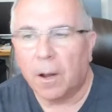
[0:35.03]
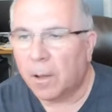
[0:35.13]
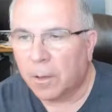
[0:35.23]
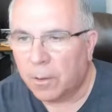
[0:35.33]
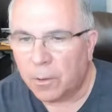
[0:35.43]

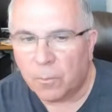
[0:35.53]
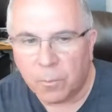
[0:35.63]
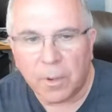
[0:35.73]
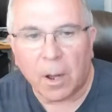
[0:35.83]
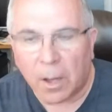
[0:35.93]
Good
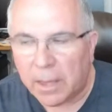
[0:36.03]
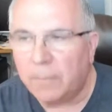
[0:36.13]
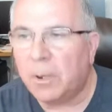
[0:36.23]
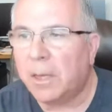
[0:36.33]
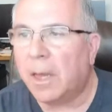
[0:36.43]

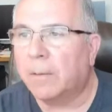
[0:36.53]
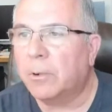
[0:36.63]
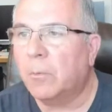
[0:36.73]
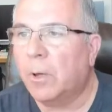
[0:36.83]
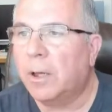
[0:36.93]
evening,
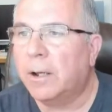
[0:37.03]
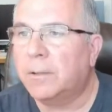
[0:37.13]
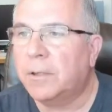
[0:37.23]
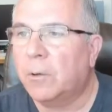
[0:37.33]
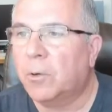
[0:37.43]
everyone. I
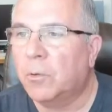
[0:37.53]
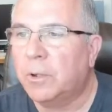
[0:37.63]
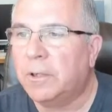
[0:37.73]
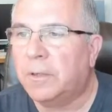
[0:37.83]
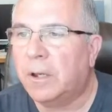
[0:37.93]
see
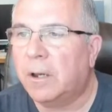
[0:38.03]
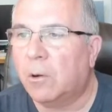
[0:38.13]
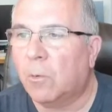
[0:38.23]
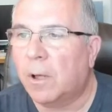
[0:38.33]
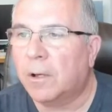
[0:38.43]
Cooley's in there.
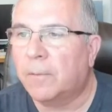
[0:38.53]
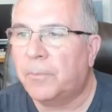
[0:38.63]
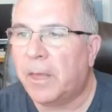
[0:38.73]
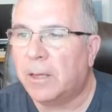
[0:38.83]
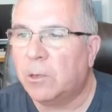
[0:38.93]
Welcome.
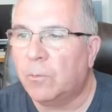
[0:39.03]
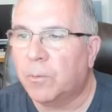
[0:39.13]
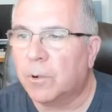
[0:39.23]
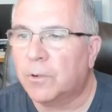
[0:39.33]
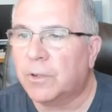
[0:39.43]
Thank you
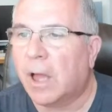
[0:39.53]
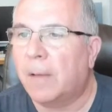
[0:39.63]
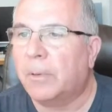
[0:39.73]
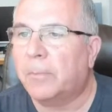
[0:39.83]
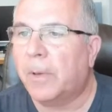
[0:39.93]
for
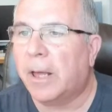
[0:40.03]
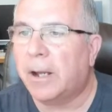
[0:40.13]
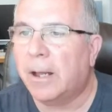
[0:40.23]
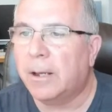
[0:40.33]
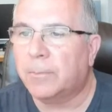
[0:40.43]
stopping by
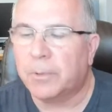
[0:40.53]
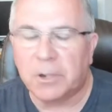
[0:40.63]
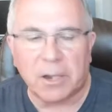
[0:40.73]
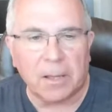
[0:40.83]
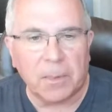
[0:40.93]
tonight.
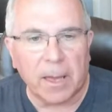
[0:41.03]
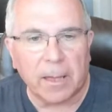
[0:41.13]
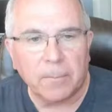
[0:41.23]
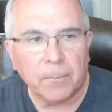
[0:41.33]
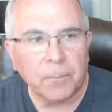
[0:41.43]
Appreciate
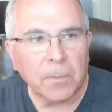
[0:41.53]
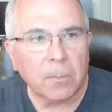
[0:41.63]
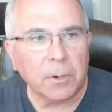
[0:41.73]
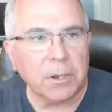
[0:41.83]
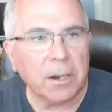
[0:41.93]
that.
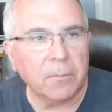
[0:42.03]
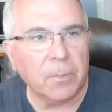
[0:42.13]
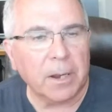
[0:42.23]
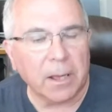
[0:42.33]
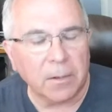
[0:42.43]
Appreciate
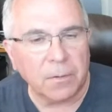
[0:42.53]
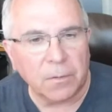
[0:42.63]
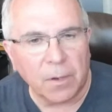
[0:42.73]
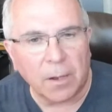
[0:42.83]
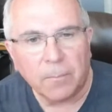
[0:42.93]
everybody else that's
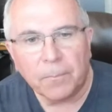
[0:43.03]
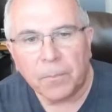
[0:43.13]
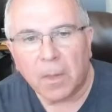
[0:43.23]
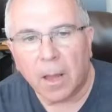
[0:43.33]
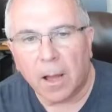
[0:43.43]
on.
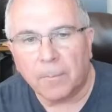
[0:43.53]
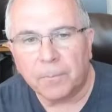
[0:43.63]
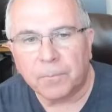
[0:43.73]
Got